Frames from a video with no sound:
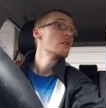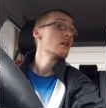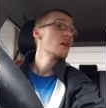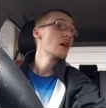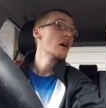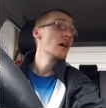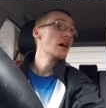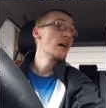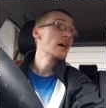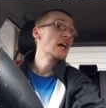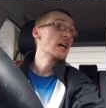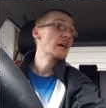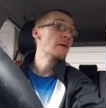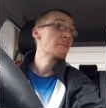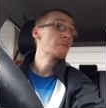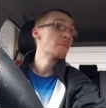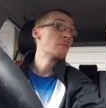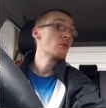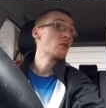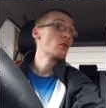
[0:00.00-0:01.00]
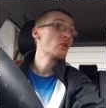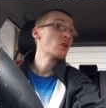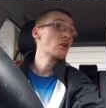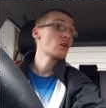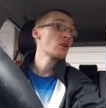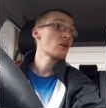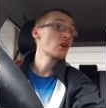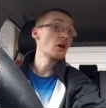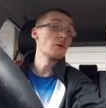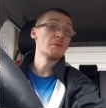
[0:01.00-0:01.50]
Um,
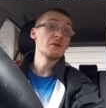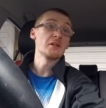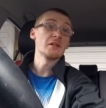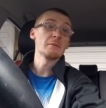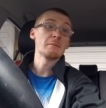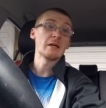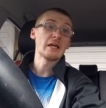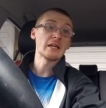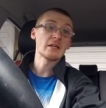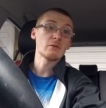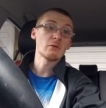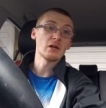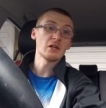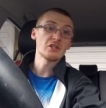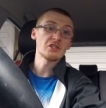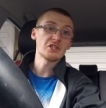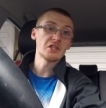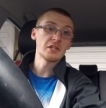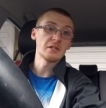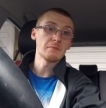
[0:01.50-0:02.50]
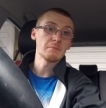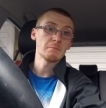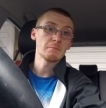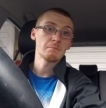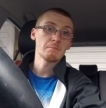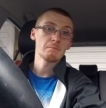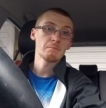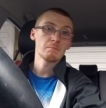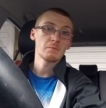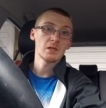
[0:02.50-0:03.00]
got them on eBay, quite cheap.
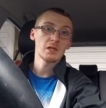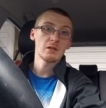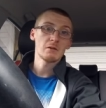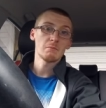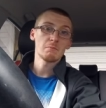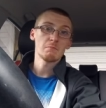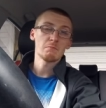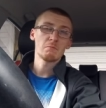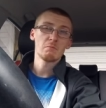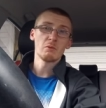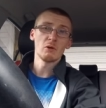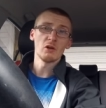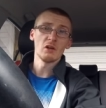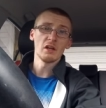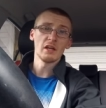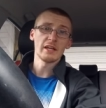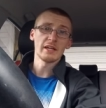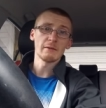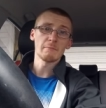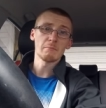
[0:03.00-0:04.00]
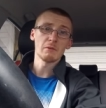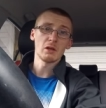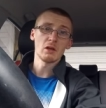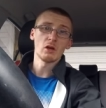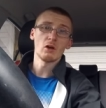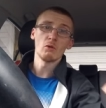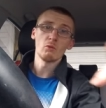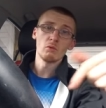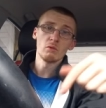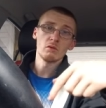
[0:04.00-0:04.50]
Put a link
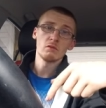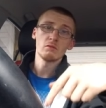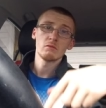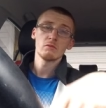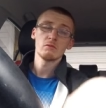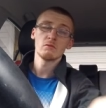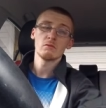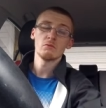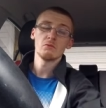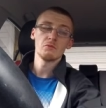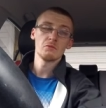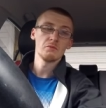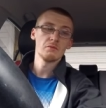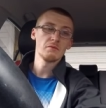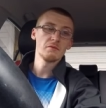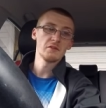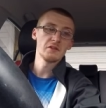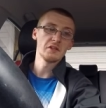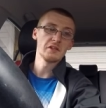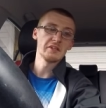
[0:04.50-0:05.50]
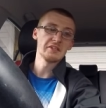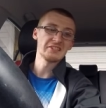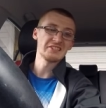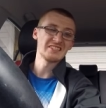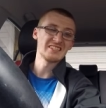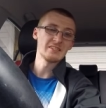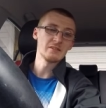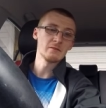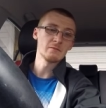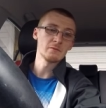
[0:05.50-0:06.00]
below for the
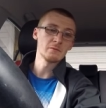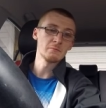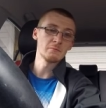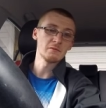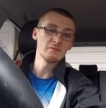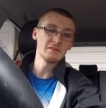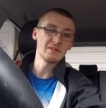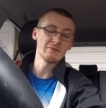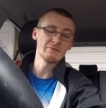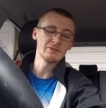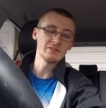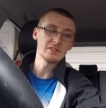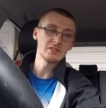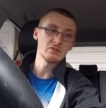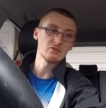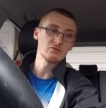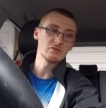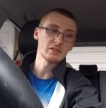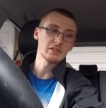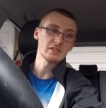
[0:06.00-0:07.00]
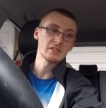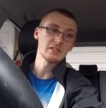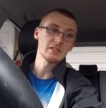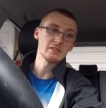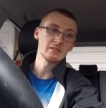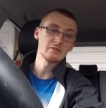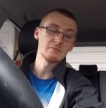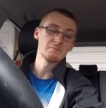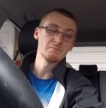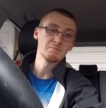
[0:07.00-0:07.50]
listing of them if anyone's interested
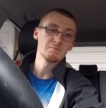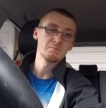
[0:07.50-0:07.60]
in them.